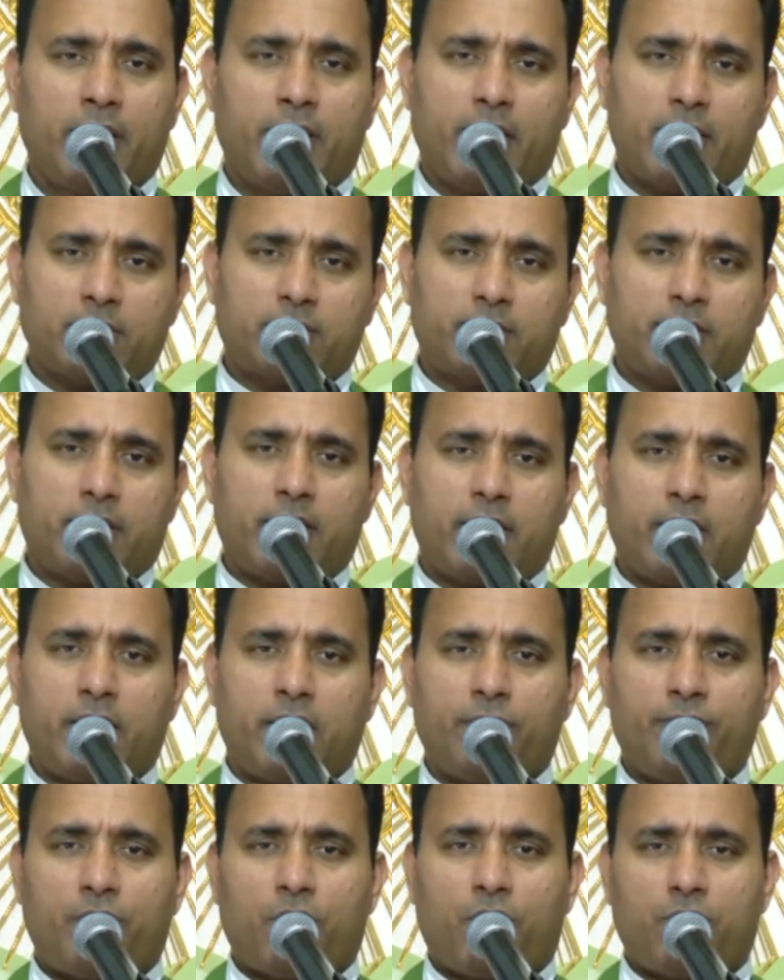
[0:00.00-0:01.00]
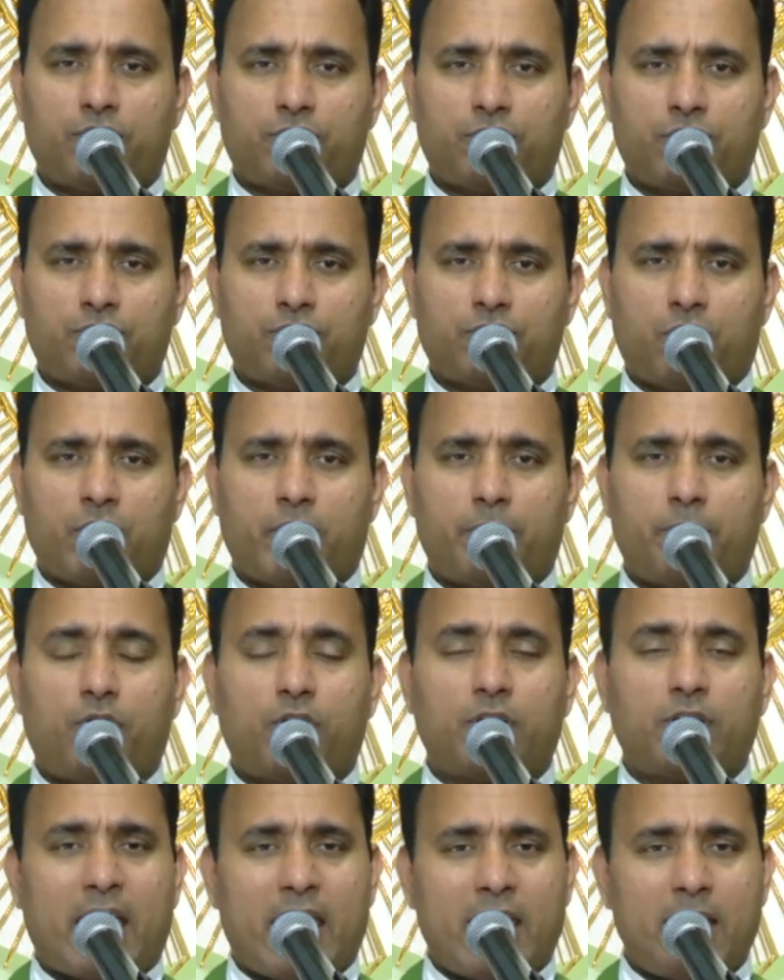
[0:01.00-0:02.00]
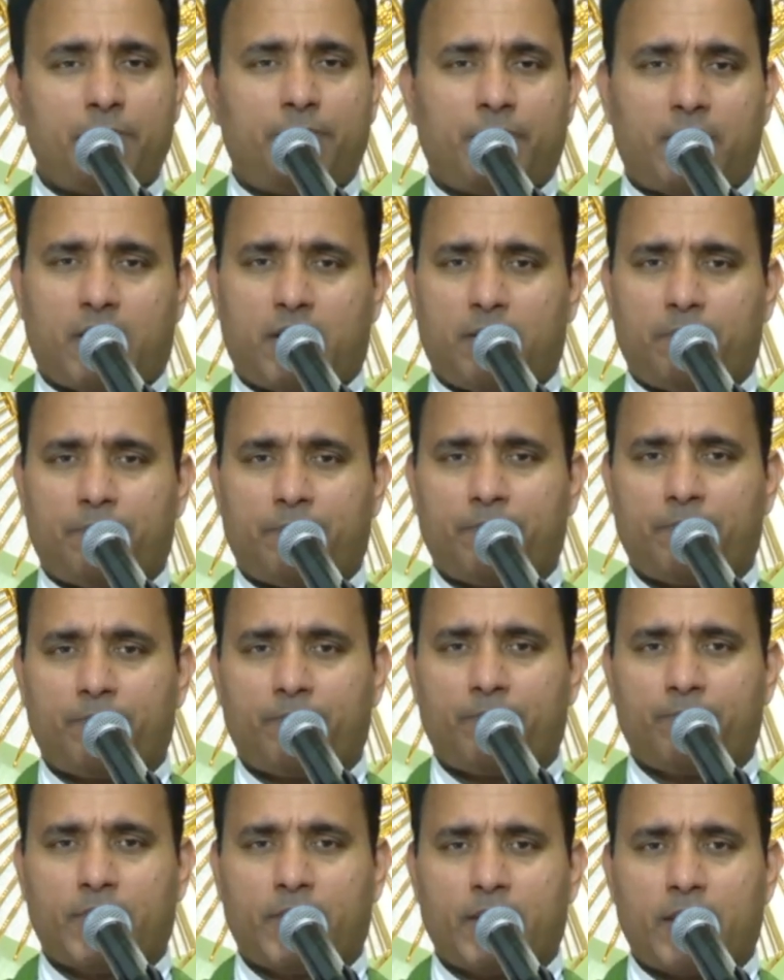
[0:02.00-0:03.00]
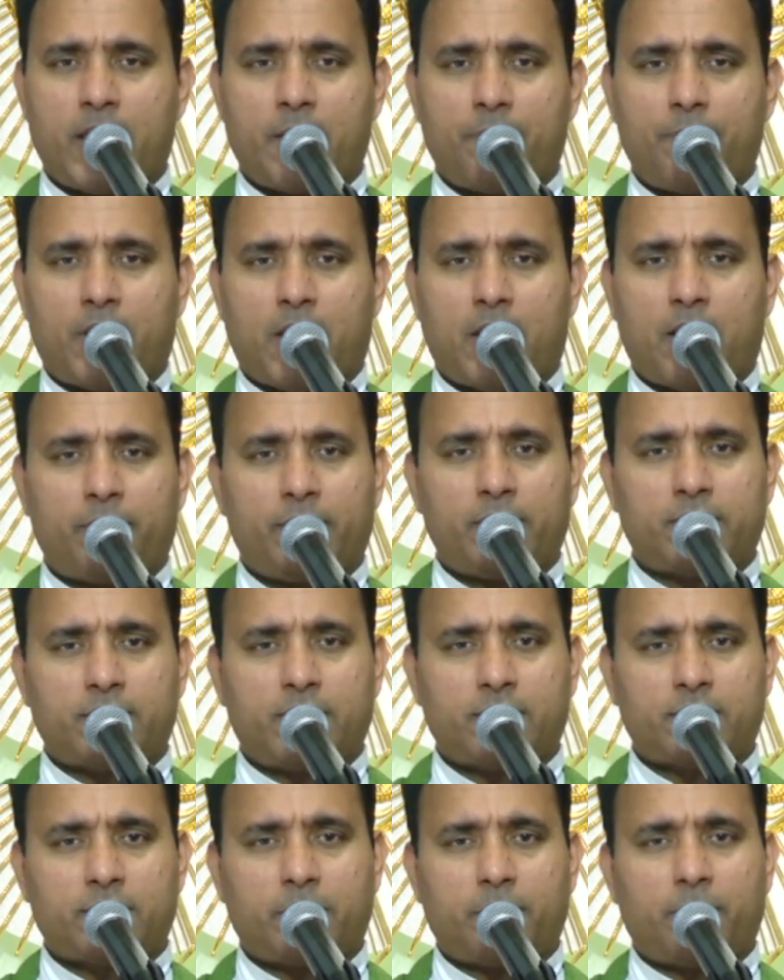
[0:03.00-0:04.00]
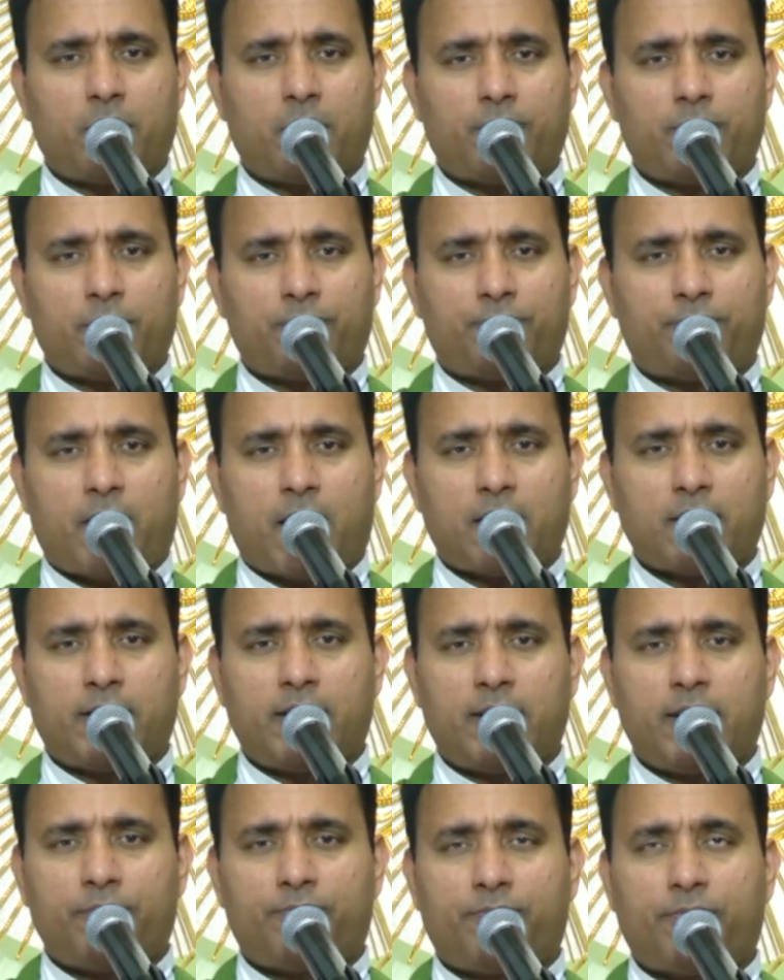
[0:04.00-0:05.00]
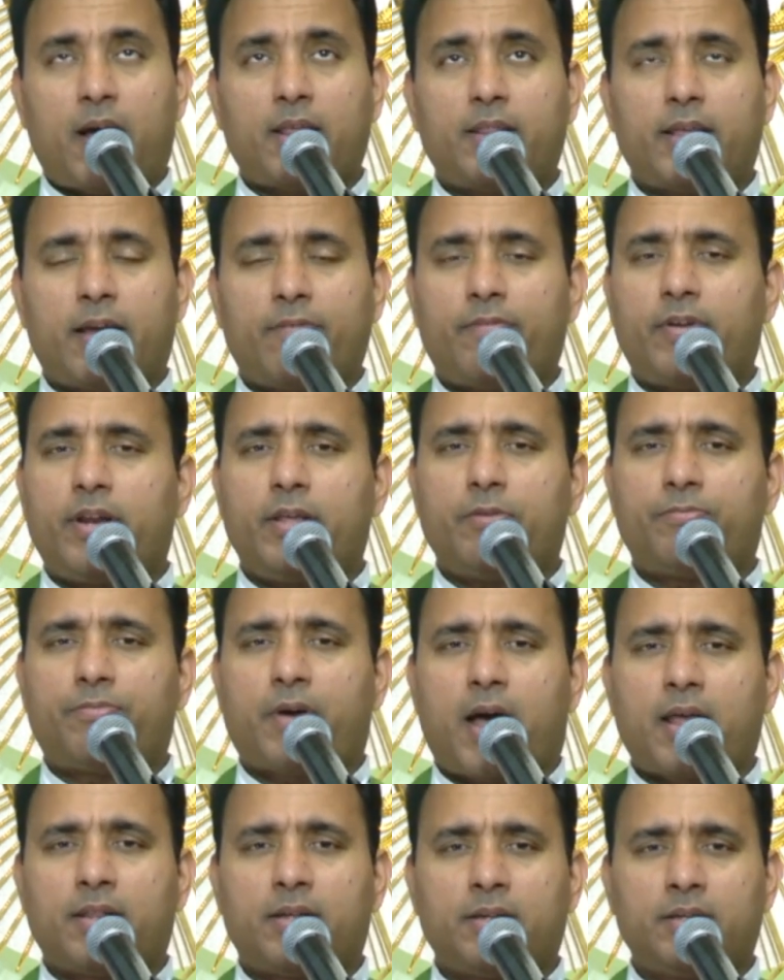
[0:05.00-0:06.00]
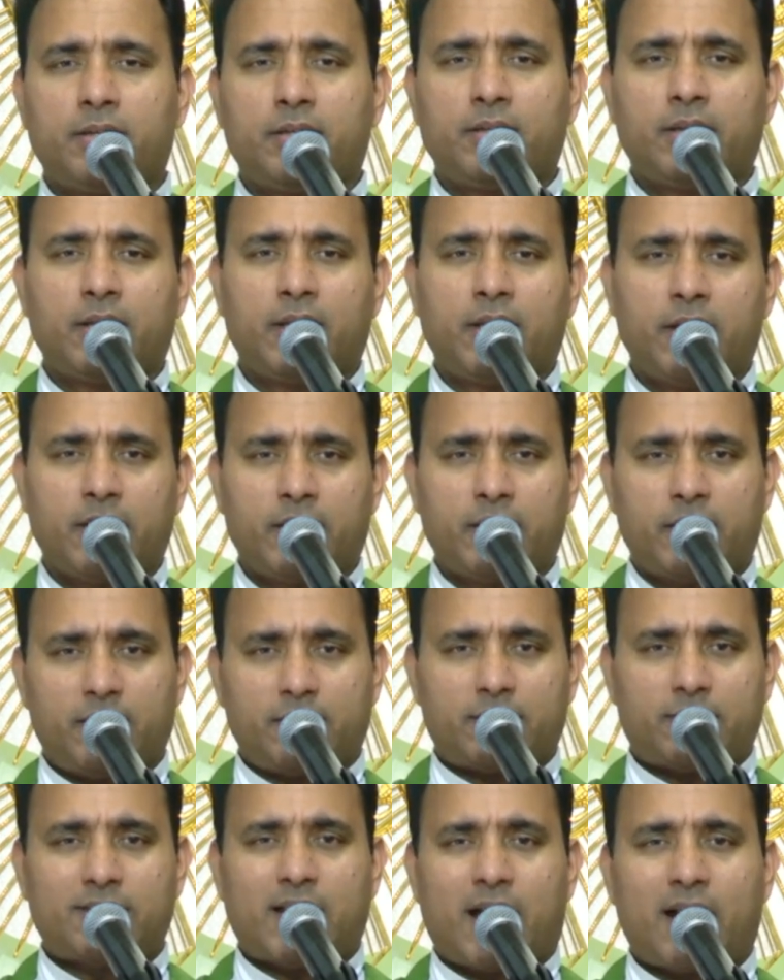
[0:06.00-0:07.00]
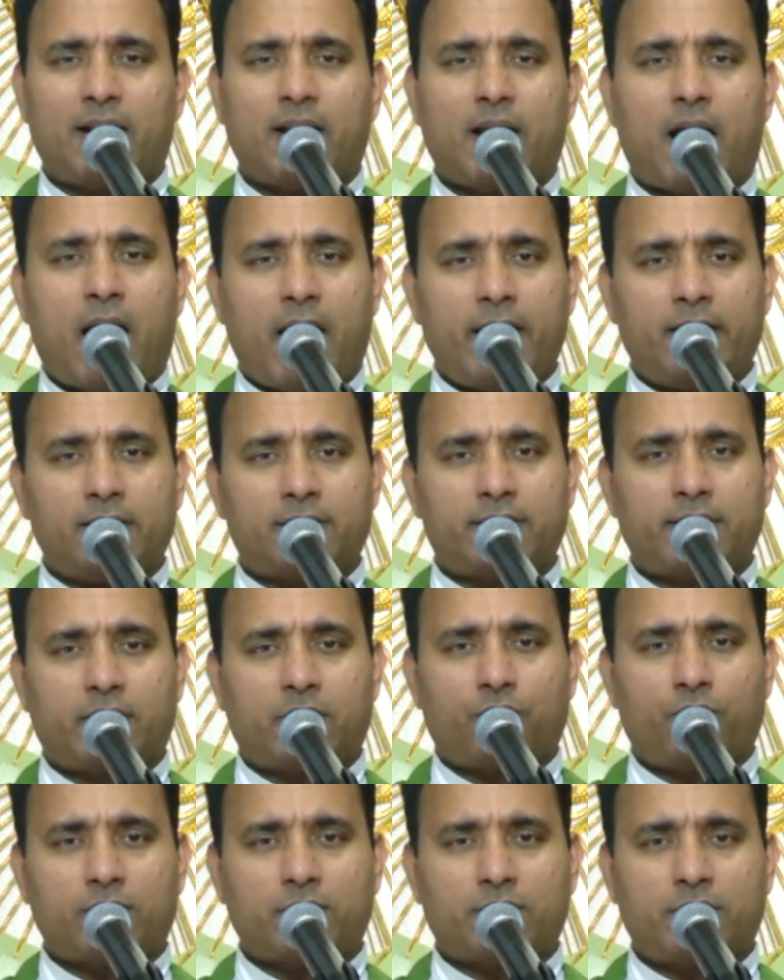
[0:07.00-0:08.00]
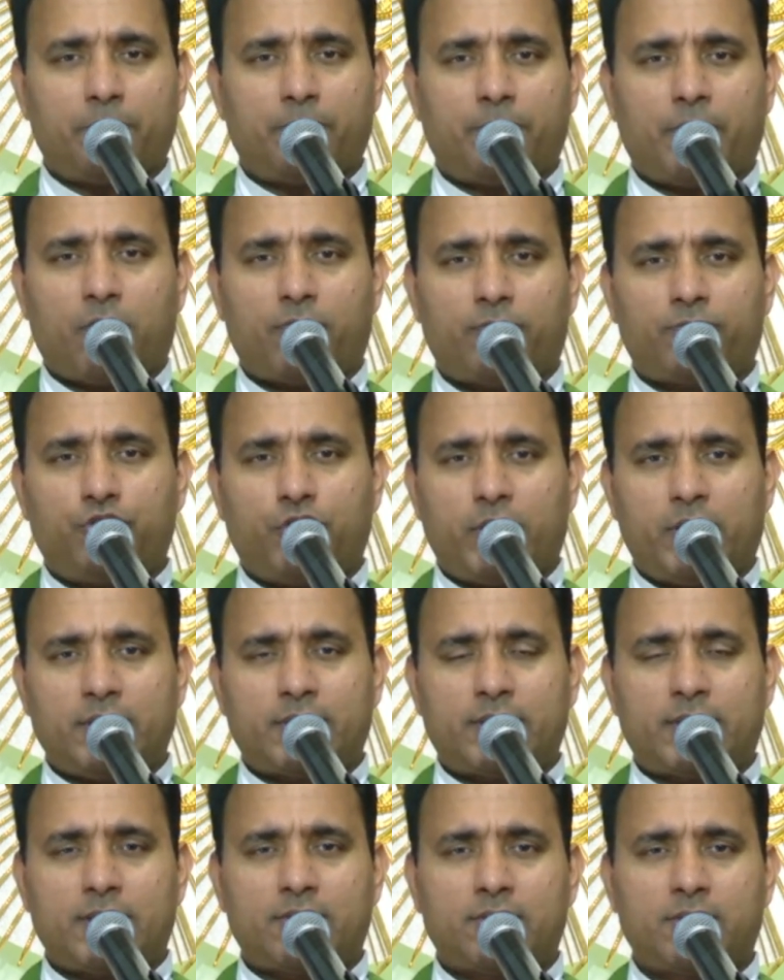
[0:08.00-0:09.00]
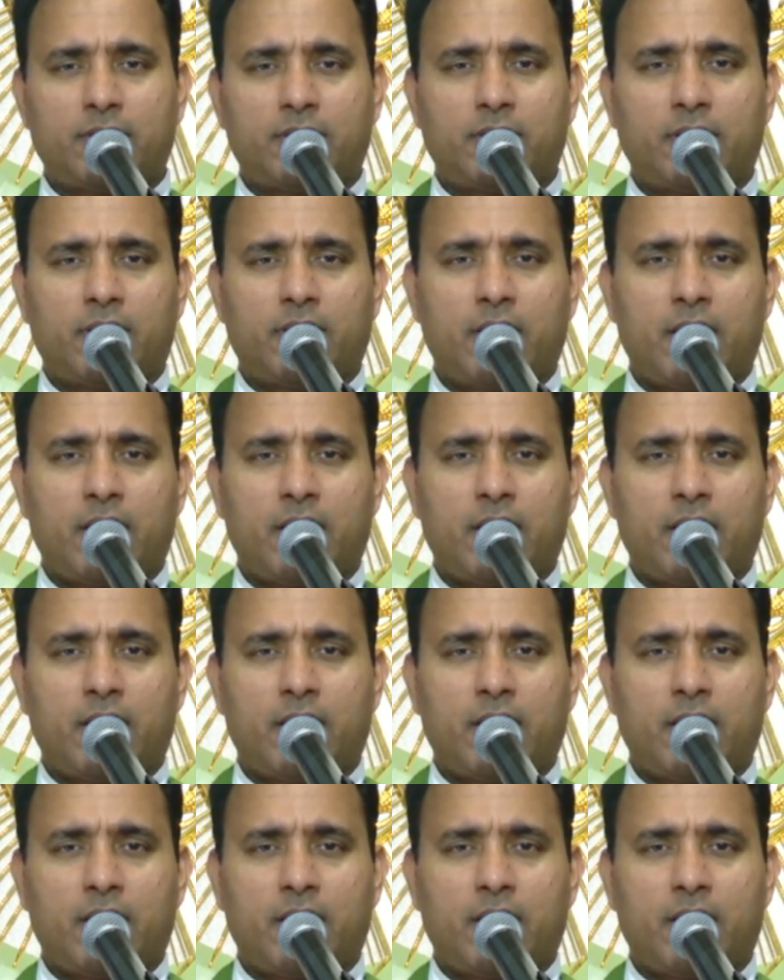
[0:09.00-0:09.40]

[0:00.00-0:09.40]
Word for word: Yesterday we also saw about Abraham. Abraham is the symbol of the father, father, Heavenly Father. His son Isaac was symbol of Jesus.